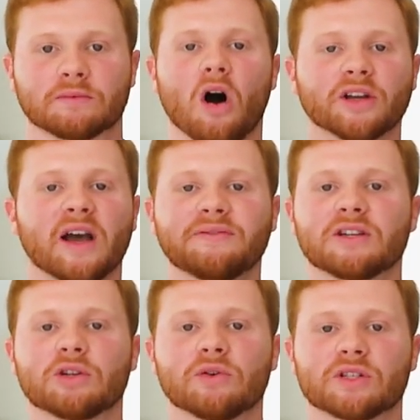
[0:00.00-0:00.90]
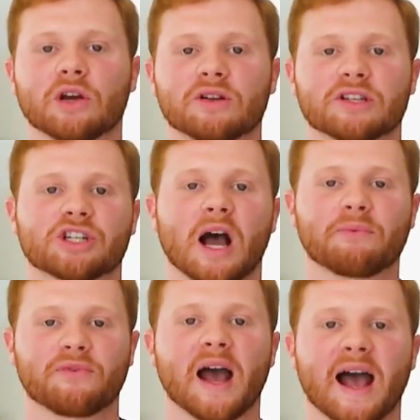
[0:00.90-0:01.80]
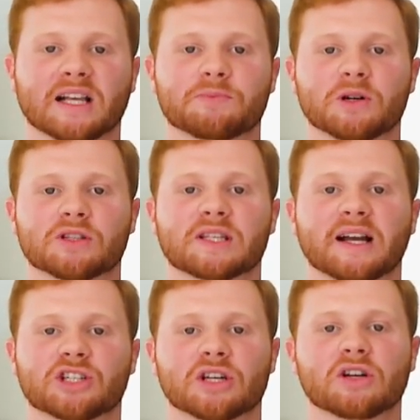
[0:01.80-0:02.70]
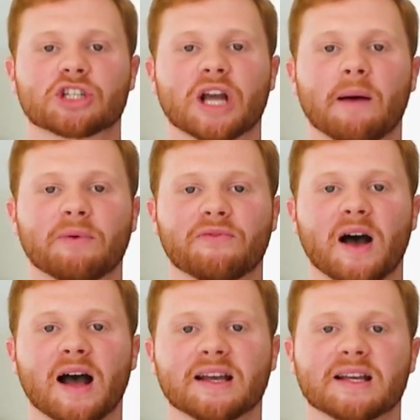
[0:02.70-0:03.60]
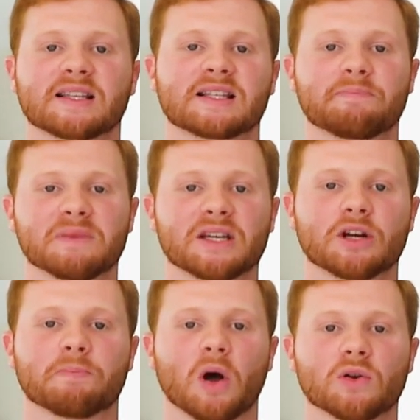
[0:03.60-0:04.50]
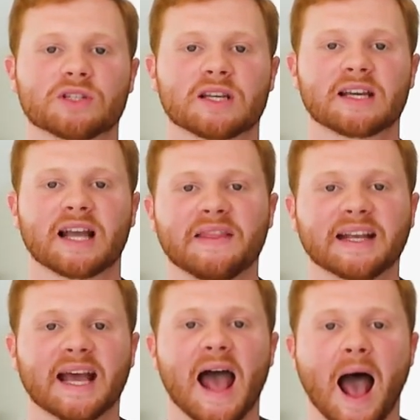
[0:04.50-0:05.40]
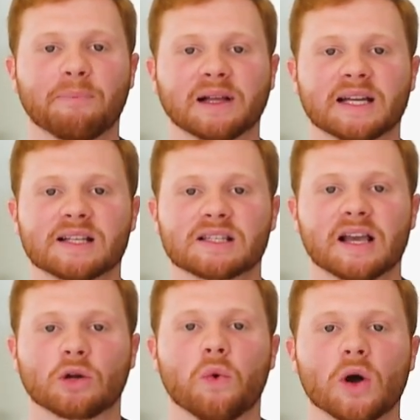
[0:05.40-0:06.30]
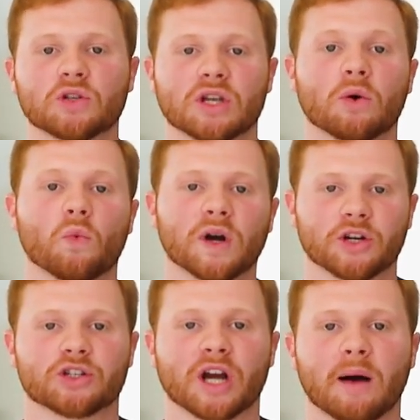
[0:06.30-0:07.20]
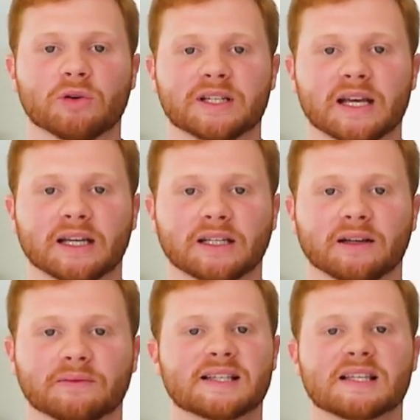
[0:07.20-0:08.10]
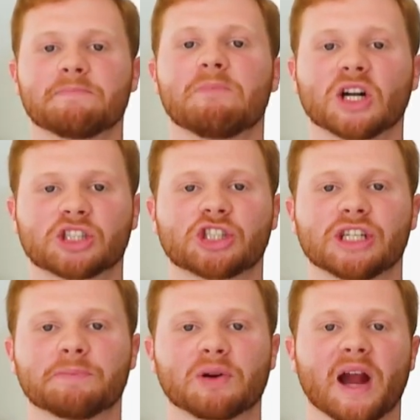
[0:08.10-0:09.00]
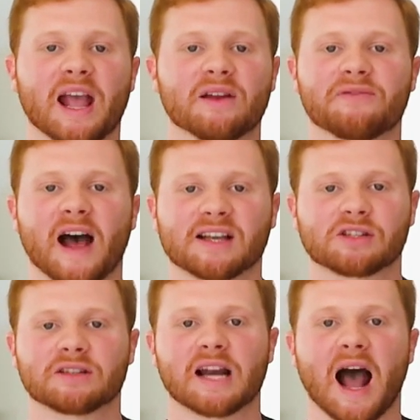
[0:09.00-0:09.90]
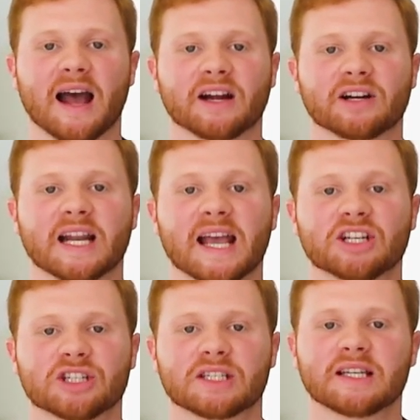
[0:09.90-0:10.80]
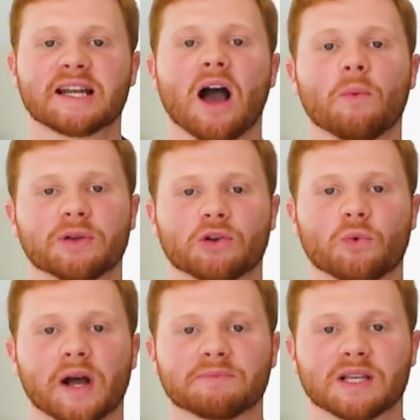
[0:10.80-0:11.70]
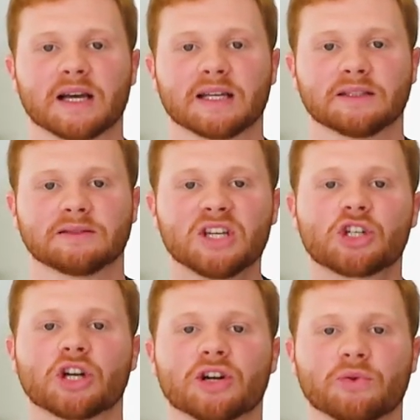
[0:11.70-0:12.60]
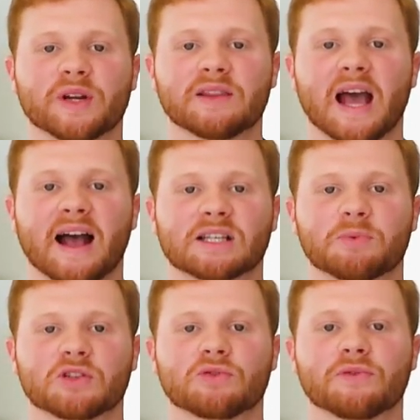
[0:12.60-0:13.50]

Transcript: All you have to do is go to the Shopify experts section on Shopify, submit your posting, and then get applicants and quotes on what your job would take. This is much cheaper and faster than hiring an agency to help with your website. Be sure to read the experts